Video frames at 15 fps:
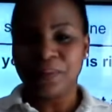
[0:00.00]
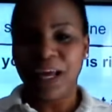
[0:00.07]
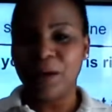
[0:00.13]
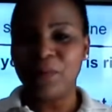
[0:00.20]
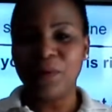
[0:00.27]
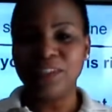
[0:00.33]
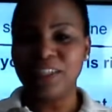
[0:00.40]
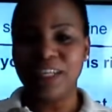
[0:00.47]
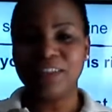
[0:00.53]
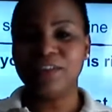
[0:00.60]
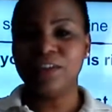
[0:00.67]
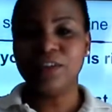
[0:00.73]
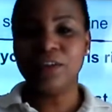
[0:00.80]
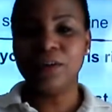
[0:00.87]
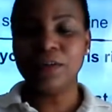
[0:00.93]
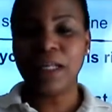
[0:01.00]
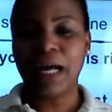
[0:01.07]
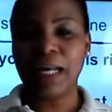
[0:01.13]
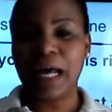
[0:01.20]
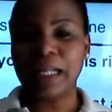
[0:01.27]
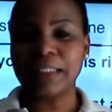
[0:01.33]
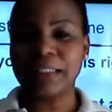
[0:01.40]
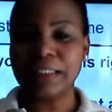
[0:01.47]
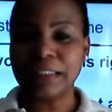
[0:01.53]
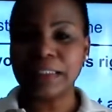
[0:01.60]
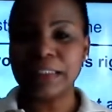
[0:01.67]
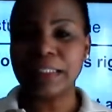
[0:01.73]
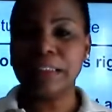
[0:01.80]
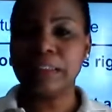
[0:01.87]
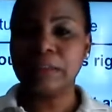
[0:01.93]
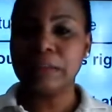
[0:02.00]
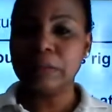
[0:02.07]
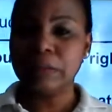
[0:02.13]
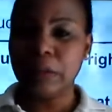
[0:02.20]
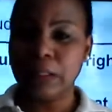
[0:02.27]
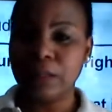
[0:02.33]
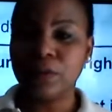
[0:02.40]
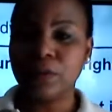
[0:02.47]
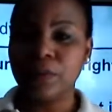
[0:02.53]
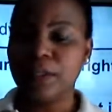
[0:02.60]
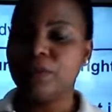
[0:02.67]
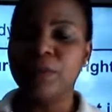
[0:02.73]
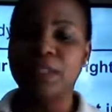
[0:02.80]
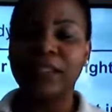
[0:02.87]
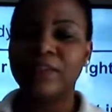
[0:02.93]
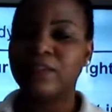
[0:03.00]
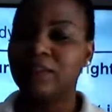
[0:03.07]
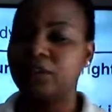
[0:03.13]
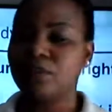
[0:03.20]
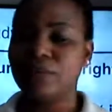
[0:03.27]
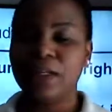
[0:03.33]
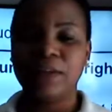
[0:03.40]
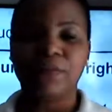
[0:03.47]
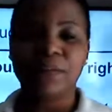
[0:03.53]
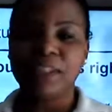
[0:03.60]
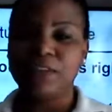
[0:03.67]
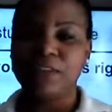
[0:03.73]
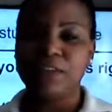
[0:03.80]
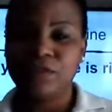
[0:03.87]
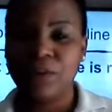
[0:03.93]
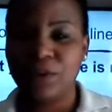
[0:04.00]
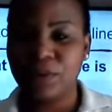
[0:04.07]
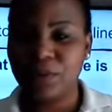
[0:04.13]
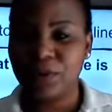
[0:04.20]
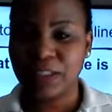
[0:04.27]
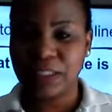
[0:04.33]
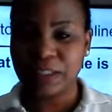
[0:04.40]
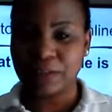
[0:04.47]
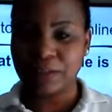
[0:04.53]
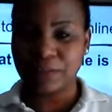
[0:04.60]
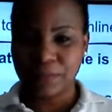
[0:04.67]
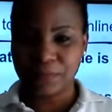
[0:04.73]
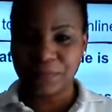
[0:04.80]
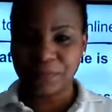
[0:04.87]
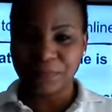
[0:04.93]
I want to let you know that, and this is one of the ways we can just really finish strong, boys and girls.